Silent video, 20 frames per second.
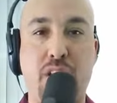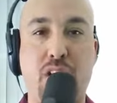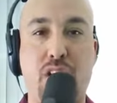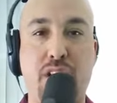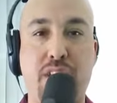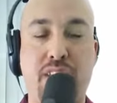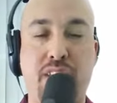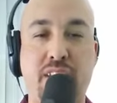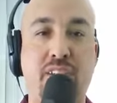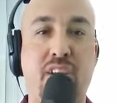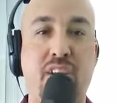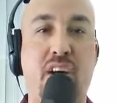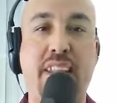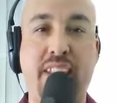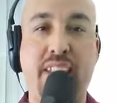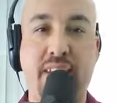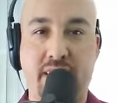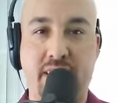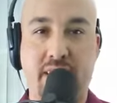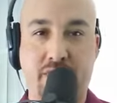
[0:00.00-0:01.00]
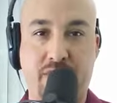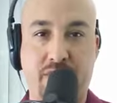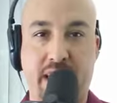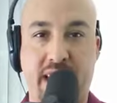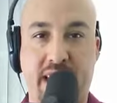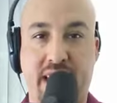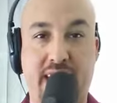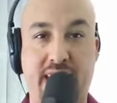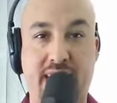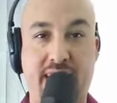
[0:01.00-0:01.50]
on the naughty list,
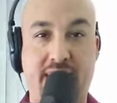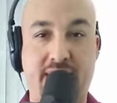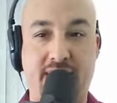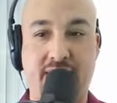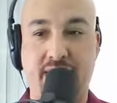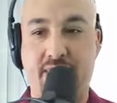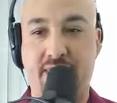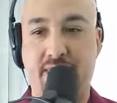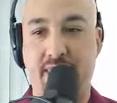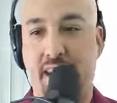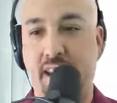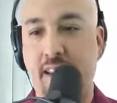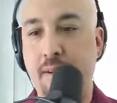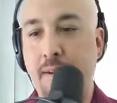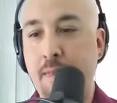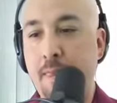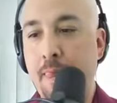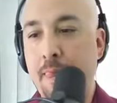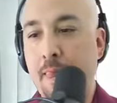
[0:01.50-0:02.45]
as, it's saying.